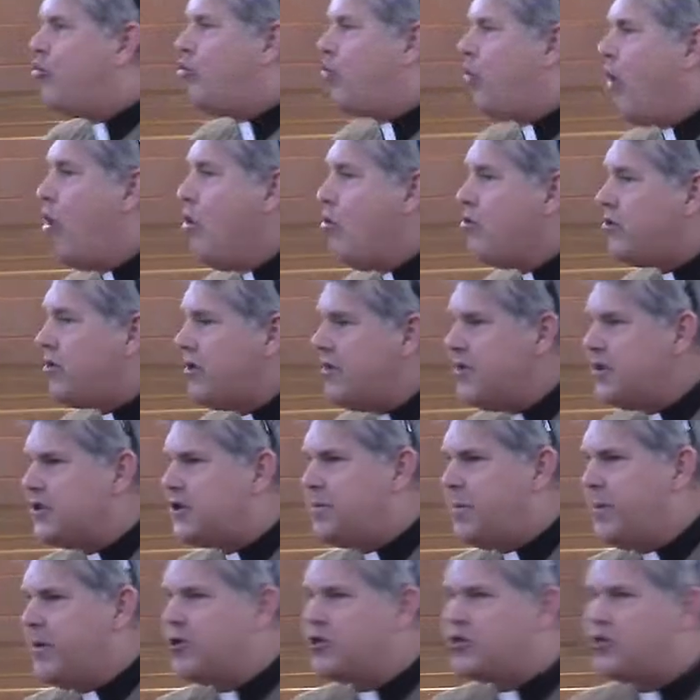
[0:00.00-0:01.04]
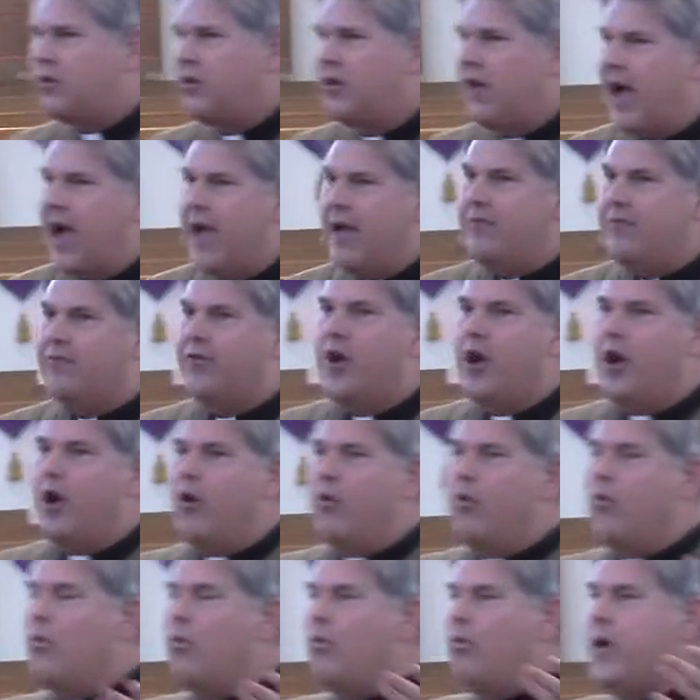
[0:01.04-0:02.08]
growth in the spiritual life
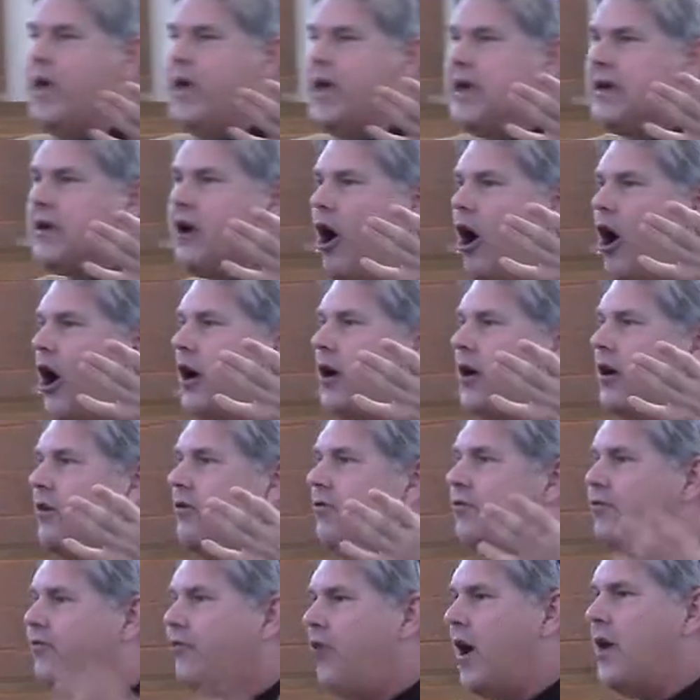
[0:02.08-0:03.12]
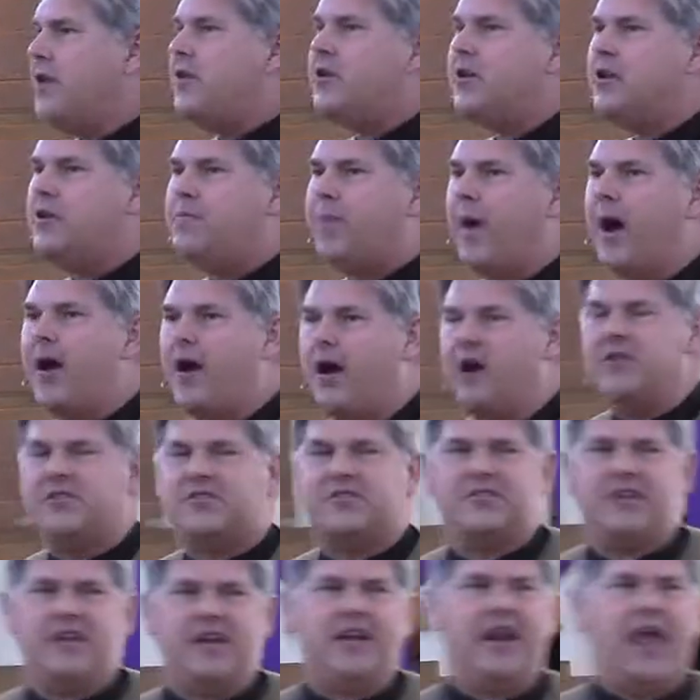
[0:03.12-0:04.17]
we are confronted by our
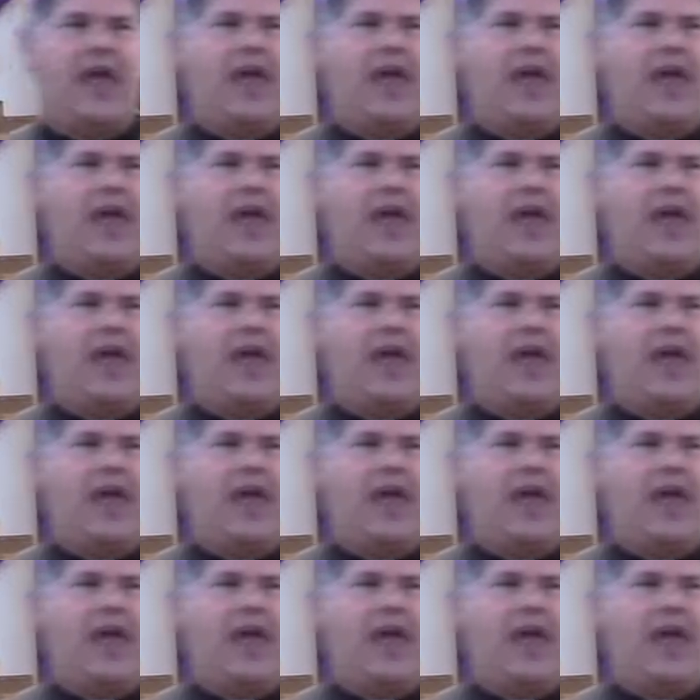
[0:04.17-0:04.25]
sin